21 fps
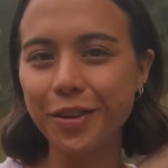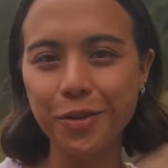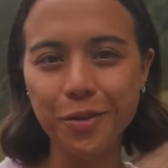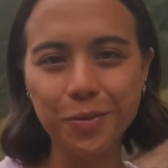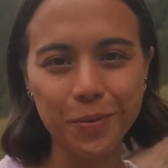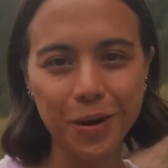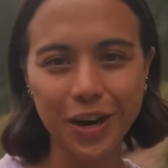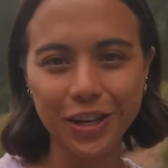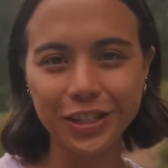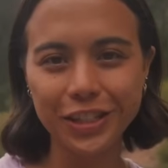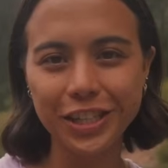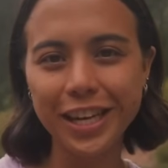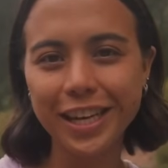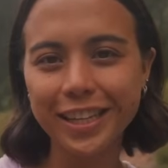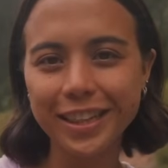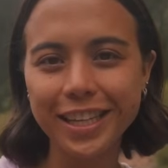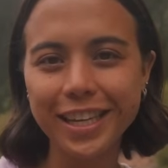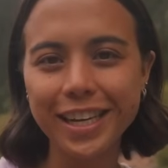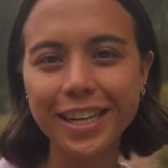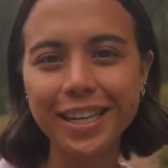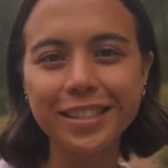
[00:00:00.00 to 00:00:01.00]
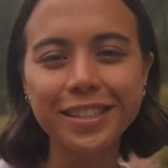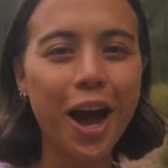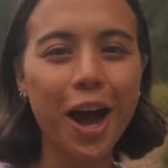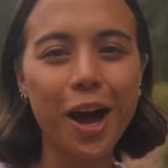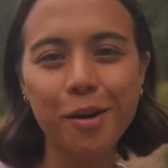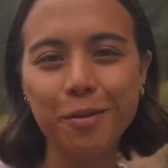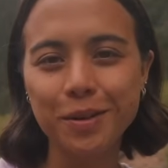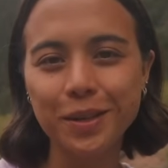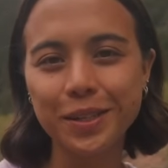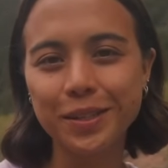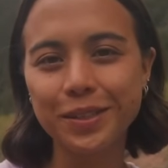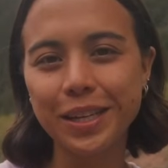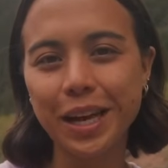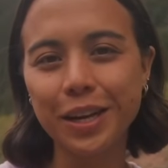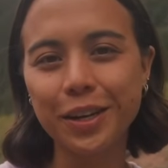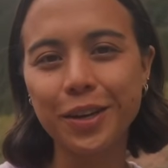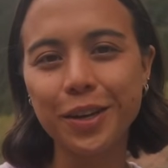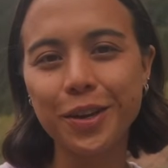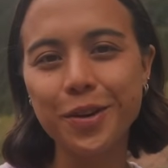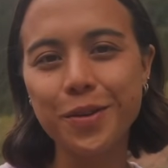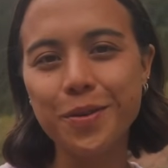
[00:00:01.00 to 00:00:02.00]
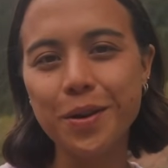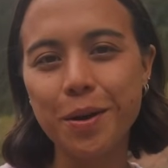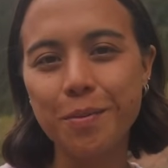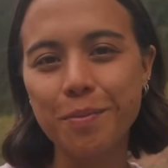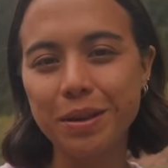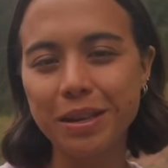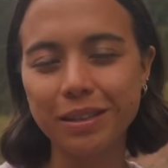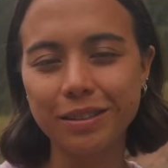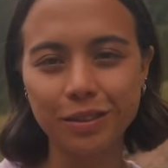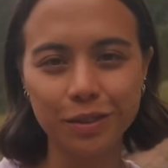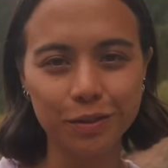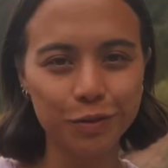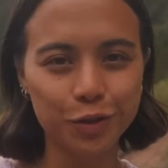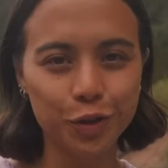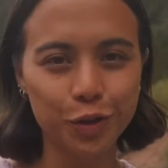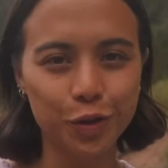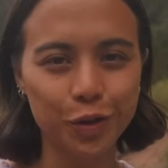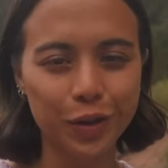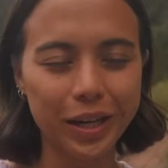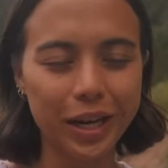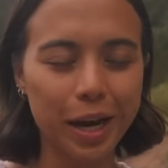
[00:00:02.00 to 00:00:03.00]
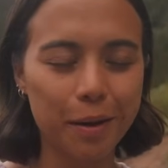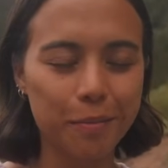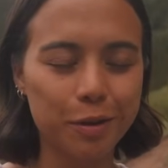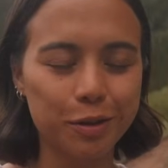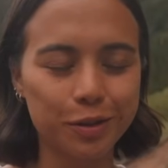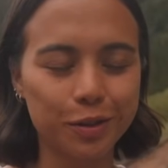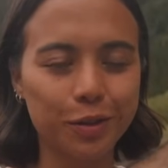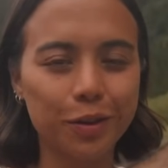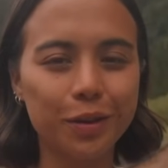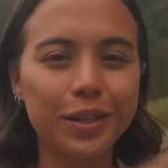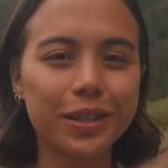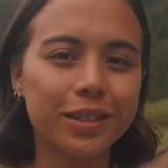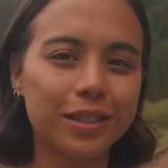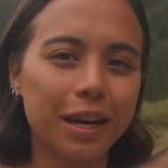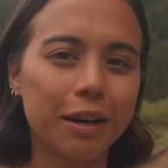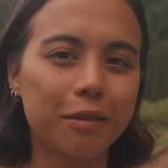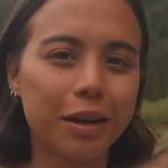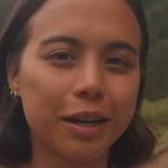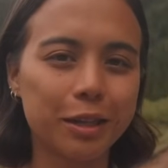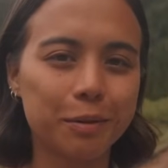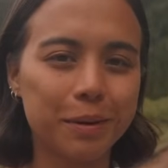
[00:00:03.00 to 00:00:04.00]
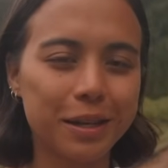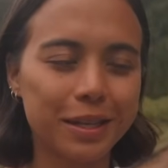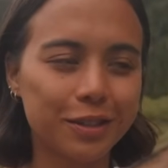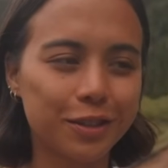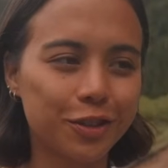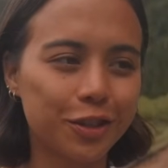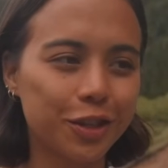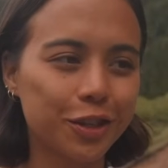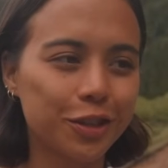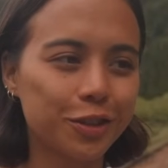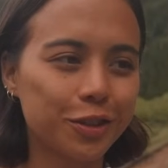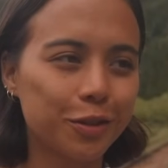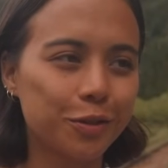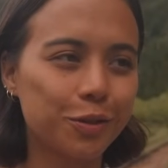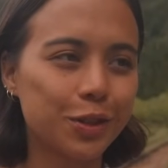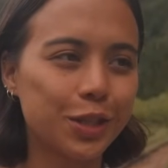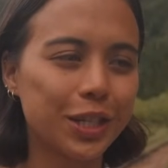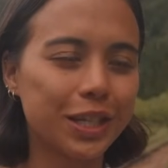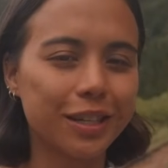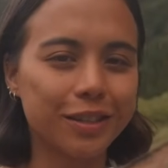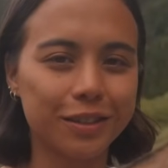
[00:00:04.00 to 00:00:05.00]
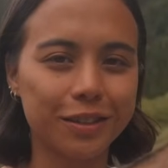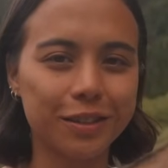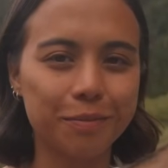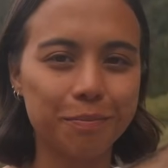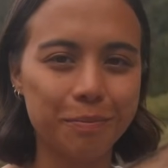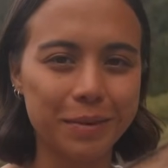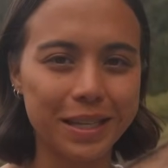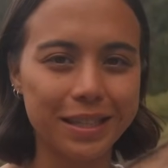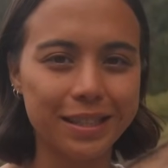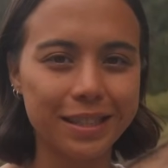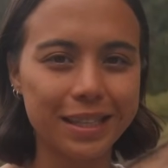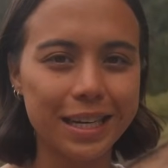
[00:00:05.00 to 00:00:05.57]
you're watching this, I want to send you a piece of jewelry. I'm also going to direct message her so she doesn't miss